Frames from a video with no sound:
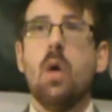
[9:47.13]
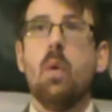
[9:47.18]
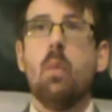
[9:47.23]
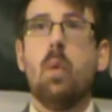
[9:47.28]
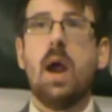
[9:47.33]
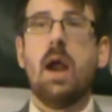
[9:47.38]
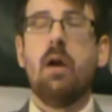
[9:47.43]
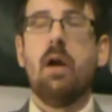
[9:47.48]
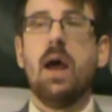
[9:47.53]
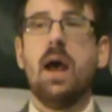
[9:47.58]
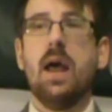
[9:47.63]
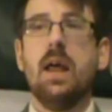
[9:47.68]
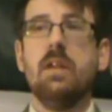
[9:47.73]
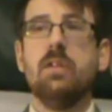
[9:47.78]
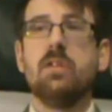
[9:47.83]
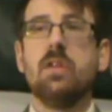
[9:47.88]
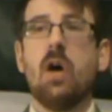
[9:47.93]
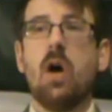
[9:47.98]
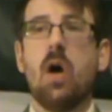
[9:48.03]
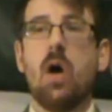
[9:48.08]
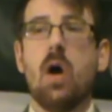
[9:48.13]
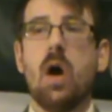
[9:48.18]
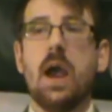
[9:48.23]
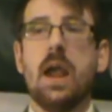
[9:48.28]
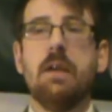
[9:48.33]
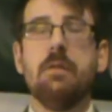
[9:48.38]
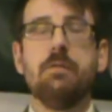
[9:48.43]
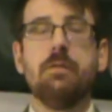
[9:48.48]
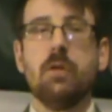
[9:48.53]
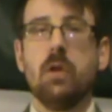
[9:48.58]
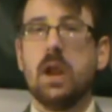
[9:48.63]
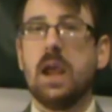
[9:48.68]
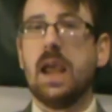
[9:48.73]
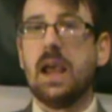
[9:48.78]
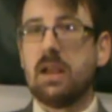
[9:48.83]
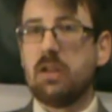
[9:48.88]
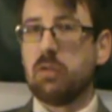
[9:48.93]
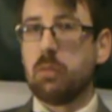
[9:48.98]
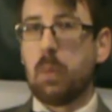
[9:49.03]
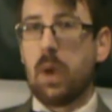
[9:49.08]
Whereas I fully
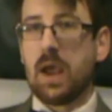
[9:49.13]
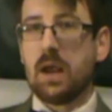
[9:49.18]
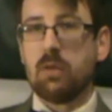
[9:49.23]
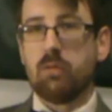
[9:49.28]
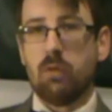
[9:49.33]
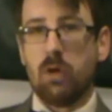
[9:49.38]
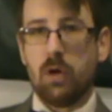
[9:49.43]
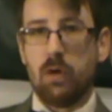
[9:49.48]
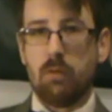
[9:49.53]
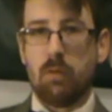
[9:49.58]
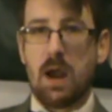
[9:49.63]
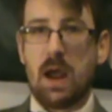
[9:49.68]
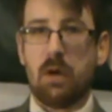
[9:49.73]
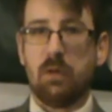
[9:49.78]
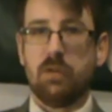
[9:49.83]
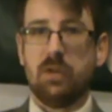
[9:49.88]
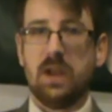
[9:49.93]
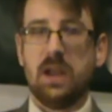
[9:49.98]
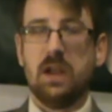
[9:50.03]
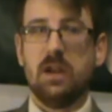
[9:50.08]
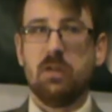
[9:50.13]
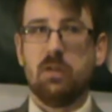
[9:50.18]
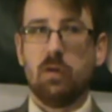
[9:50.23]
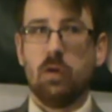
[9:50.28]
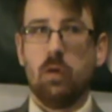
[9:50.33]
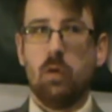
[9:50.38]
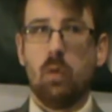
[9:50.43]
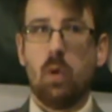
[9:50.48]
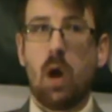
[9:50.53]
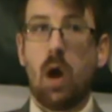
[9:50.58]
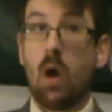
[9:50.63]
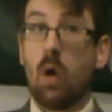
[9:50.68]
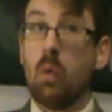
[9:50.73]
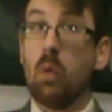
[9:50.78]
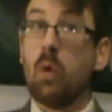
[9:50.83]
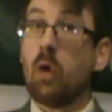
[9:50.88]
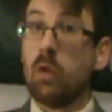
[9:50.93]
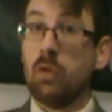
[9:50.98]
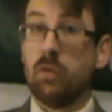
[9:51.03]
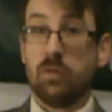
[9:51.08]
expect Ronda Rousey to
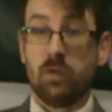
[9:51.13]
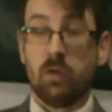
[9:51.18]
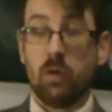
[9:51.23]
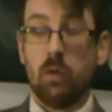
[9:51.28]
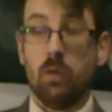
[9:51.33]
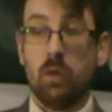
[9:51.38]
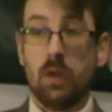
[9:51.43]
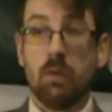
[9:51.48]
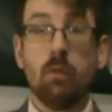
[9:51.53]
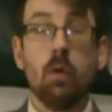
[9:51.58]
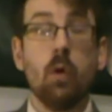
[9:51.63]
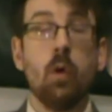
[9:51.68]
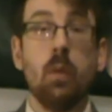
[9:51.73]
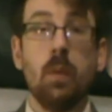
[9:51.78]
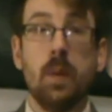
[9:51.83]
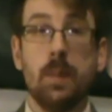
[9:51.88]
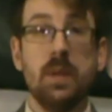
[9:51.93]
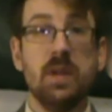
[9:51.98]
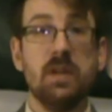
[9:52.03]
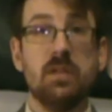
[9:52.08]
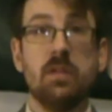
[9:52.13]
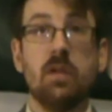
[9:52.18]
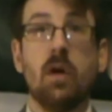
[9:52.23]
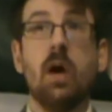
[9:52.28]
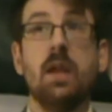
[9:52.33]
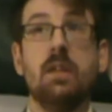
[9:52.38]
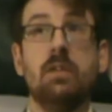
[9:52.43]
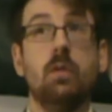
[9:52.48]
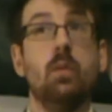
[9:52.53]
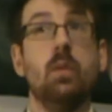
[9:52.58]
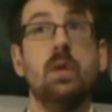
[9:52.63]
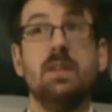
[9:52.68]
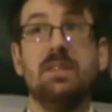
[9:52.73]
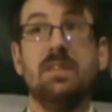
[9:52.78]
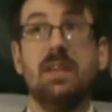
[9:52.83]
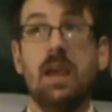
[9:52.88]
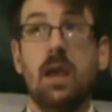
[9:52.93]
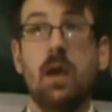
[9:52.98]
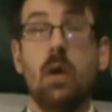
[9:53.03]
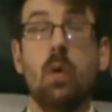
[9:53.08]
hold on to the Raw Women's title
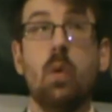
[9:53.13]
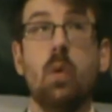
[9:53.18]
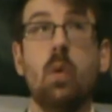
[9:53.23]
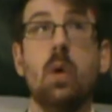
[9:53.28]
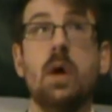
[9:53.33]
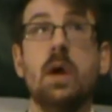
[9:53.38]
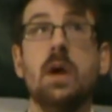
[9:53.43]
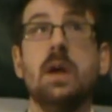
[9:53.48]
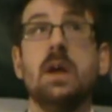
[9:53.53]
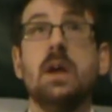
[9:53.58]
until